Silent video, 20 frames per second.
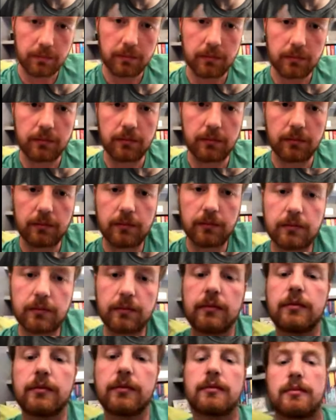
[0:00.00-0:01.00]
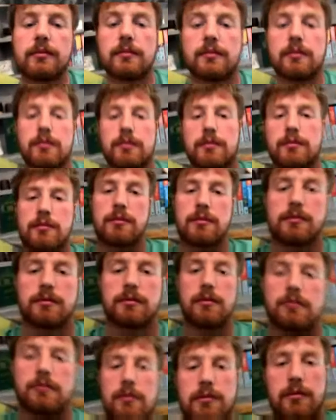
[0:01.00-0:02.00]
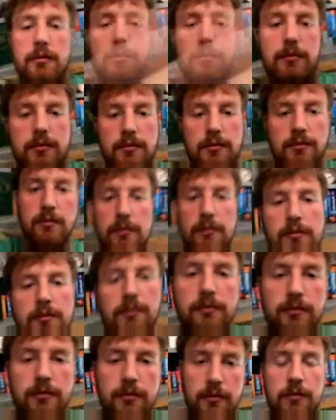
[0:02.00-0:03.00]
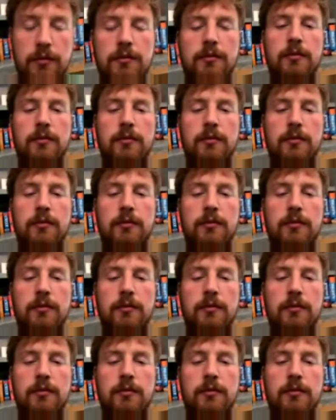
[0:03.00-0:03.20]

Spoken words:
(silent)